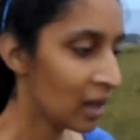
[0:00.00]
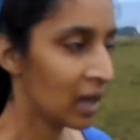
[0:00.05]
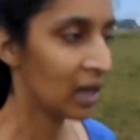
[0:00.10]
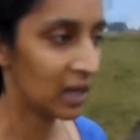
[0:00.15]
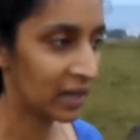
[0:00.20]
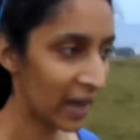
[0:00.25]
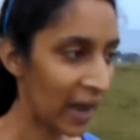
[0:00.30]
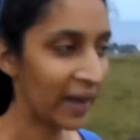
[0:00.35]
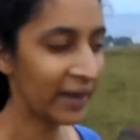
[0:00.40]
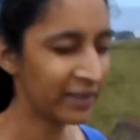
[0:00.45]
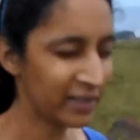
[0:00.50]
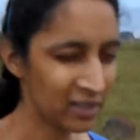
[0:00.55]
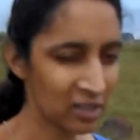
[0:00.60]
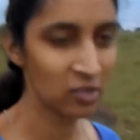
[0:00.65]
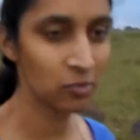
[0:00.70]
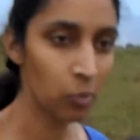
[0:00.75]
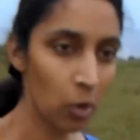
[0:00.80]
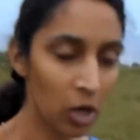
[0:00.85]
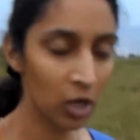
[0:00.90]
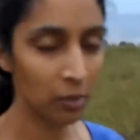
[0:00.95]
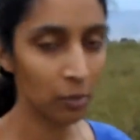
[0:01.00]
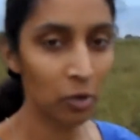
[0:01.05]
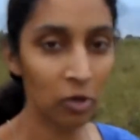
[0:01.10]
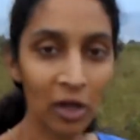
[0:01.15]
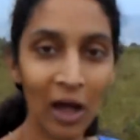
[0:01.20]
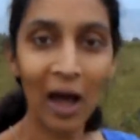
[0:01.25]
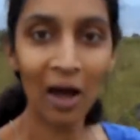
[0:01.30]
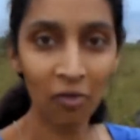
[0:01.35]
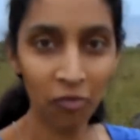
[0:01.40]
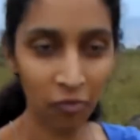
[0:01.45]
liked the spot about
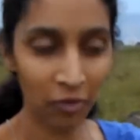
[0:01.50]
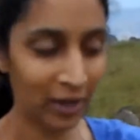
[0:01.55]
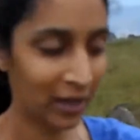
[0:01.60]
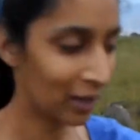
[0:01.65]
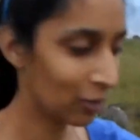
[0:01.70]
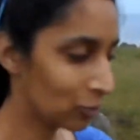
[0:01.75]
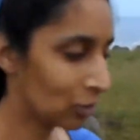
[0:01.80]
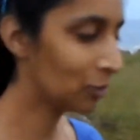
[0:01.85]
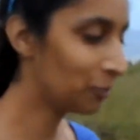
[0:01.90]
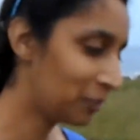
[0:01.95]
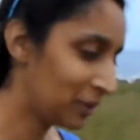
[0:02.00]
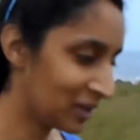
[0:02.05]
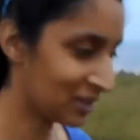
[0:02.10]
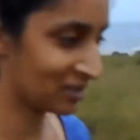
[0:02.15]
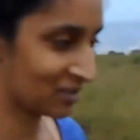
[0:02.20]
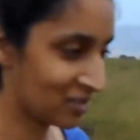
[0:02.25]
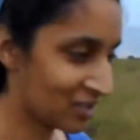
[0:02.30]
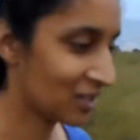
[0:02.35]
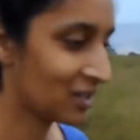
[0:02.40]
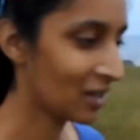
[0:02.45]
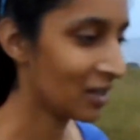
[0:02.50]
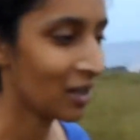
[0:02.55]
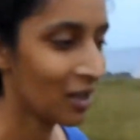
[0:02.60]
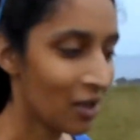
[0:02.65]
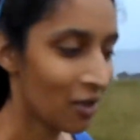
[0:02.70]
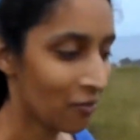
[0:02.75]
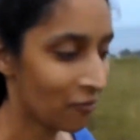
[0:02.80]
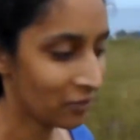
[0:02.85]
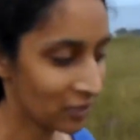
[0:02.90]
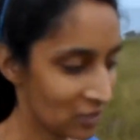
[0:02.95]
halfway down the pitch,
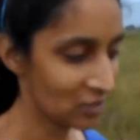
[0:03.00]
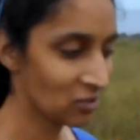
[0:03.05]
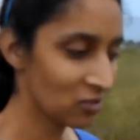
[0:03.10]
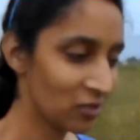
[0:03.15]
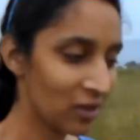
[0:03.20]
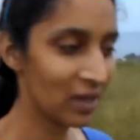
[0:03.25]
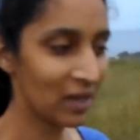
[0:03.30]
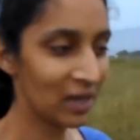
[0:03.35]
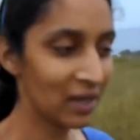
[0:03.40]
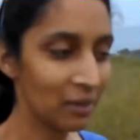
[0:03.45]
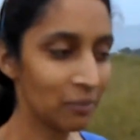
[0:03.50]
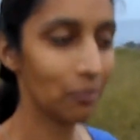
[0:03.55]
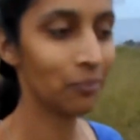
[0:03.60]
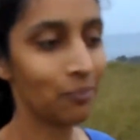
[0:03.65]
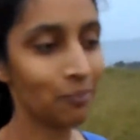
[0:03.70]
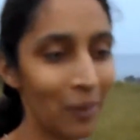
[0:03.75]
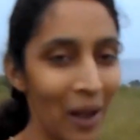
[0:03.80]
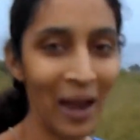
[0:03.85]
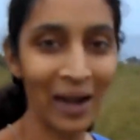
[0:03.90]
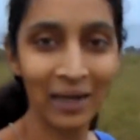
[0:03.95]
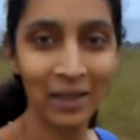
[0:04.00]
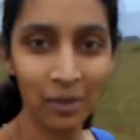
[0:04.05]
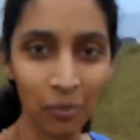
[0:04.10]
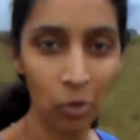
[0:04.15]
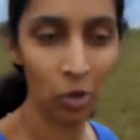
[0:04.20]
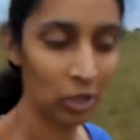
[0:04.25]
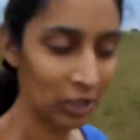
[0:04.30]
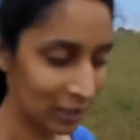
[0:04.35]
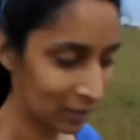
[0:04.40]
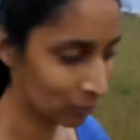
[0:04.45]
which is where he banged the
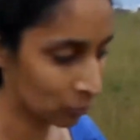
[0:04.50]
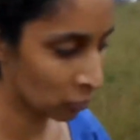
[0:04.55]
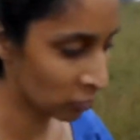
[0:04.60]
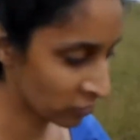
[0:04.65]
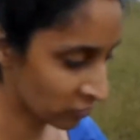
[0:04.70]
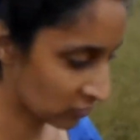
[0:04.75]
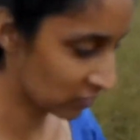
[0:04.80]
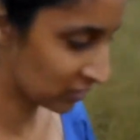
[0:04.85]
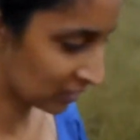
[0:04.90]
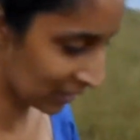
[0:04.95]
ball in most of the